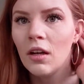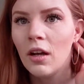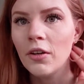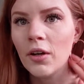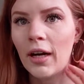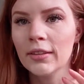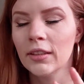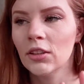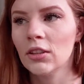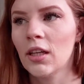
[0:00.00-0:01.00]
and you guys
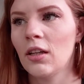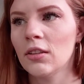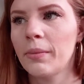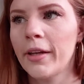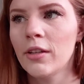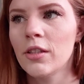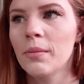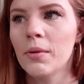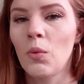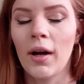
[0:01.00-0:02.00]
can just get onto my
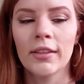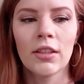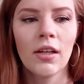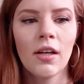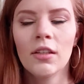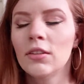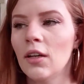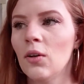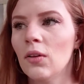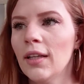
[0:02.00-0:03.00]
YouTube and watch.
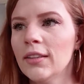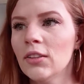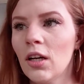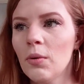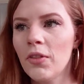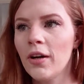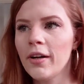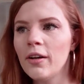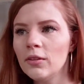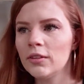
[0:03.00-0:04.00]
So let's get started with our
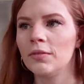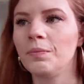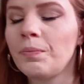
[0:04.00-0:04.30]
notes.